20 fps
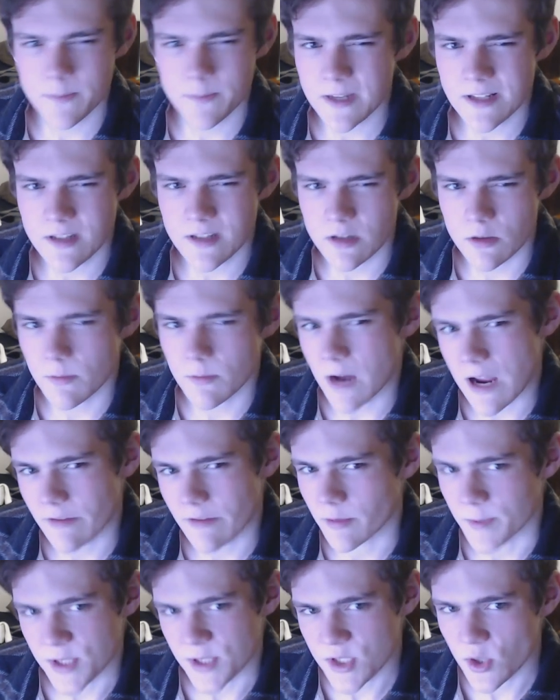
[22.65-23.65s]
pizza you buy
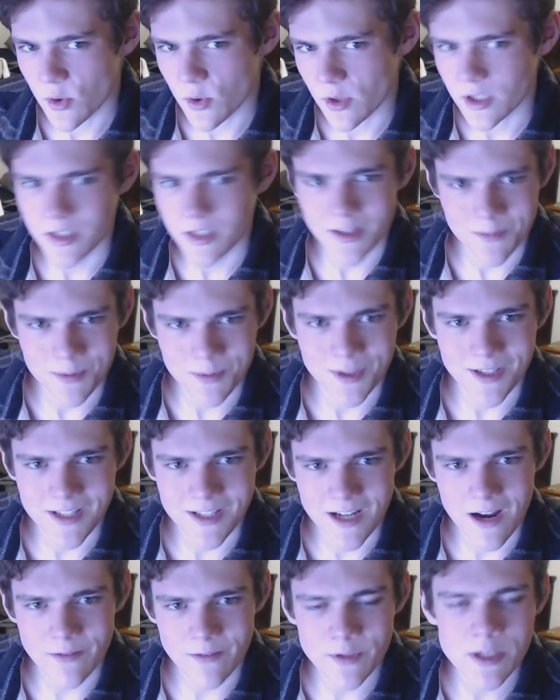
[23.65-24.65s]
from a store and then put in
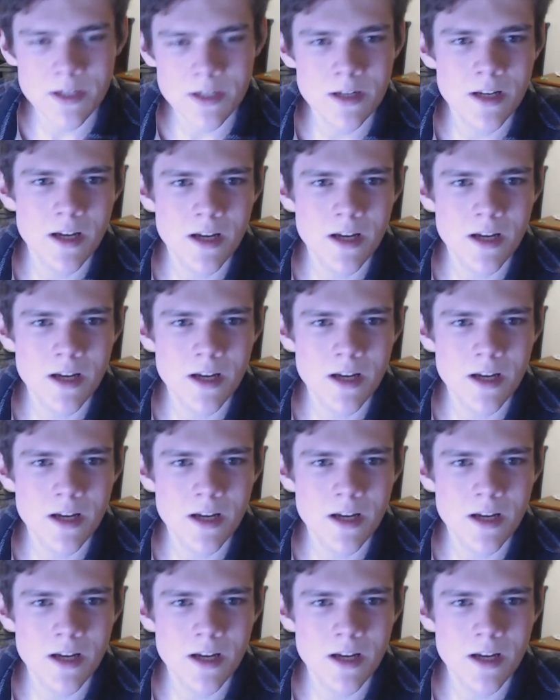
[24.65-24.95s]
the oven.